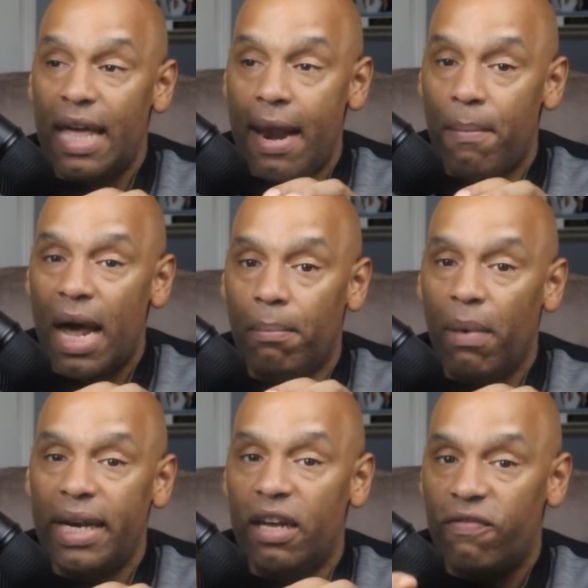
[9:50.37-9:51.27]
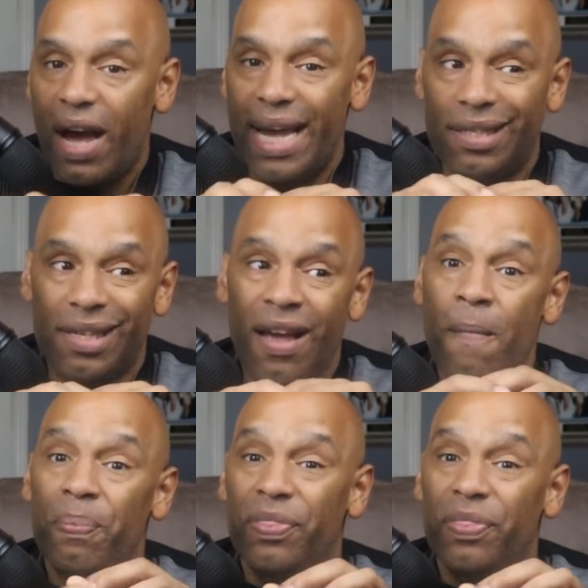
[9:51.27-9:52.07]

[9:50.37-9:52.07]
that amount of money in fights.